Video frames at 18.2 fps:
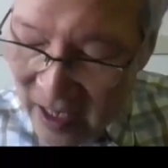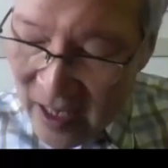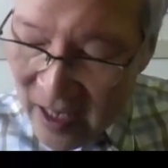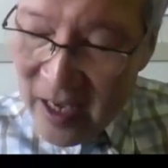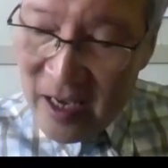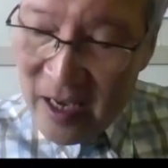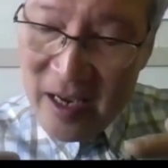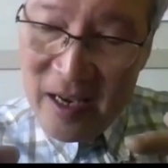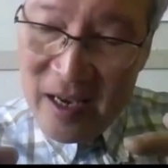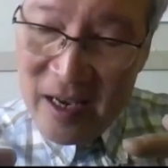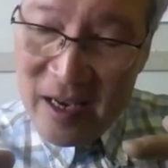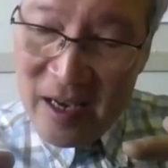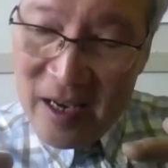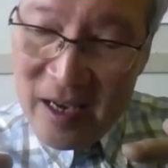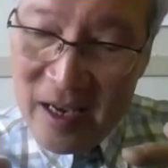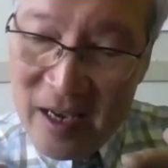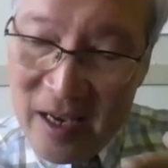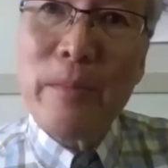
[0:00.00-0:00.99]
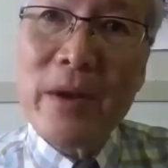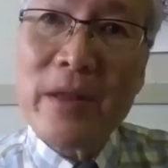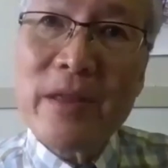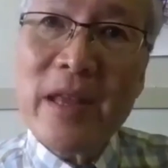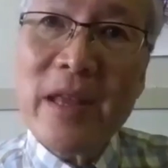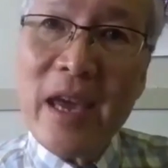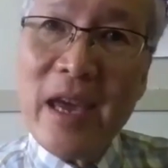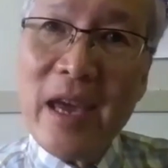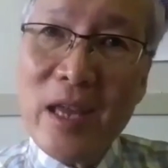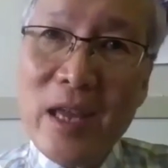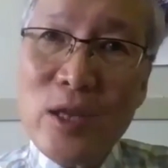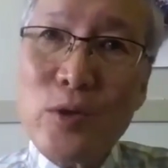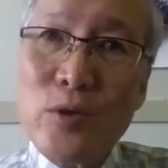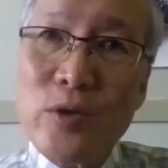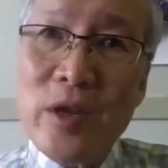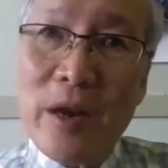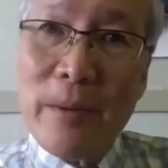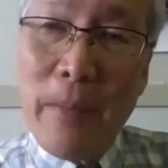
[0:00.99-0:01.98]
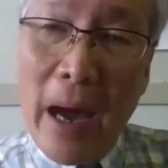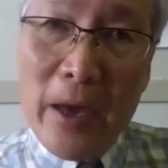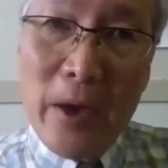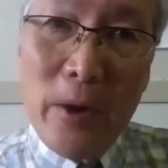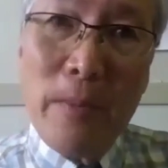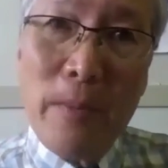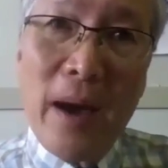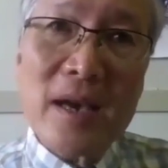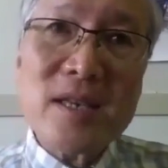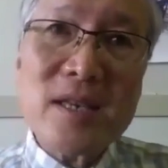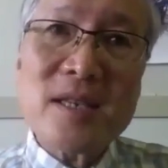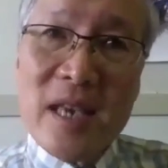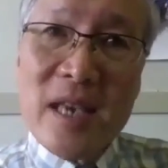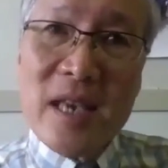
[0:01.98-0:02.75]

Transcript: the carbon into their biomass